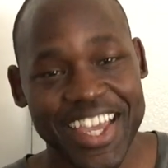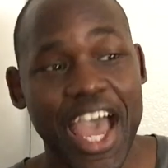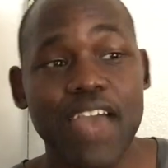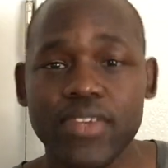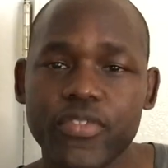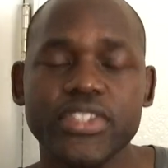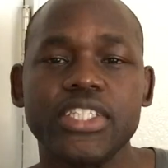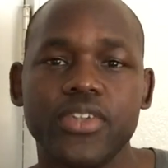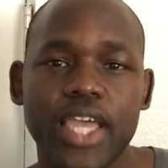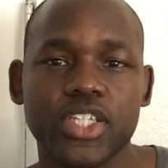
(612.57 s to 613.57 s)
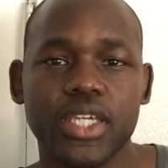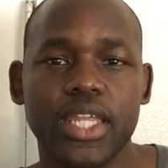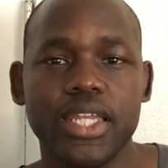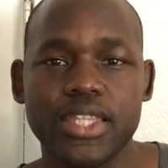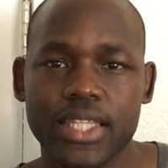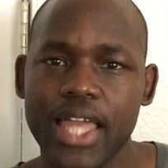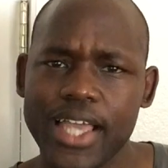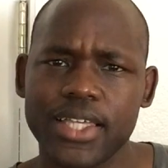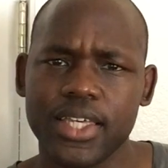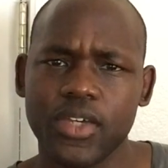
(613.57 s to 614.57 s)
I've never seen her actually in anything
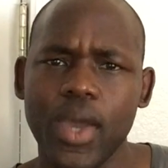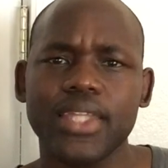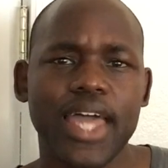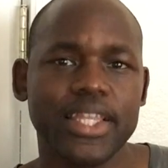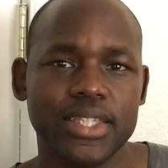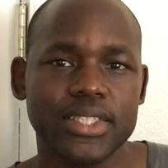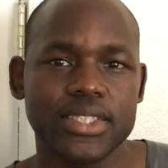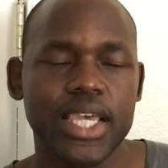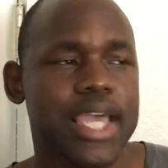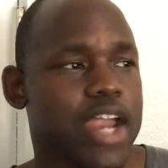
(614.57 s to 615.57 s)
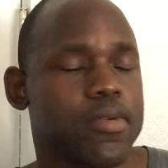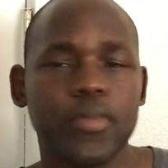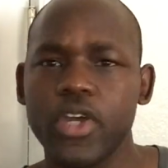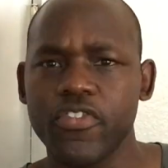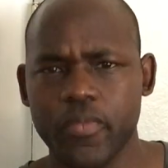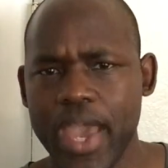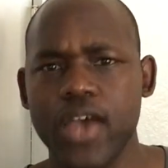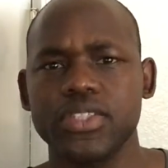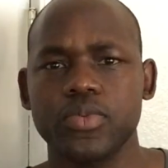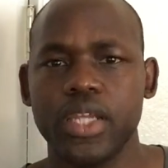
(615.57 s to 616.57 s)
quite like this. I remember her from
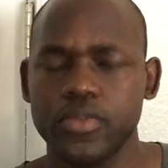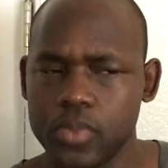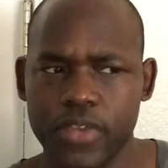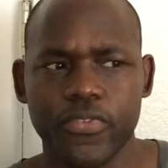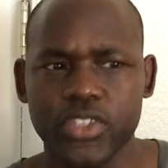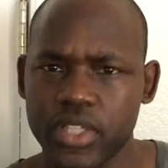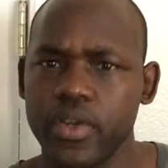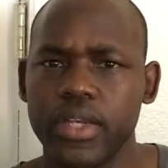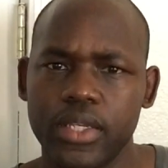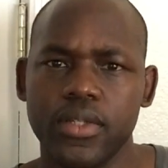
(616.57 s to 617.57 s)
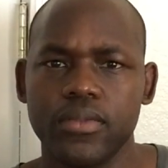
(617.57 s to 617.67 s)
House when I first started,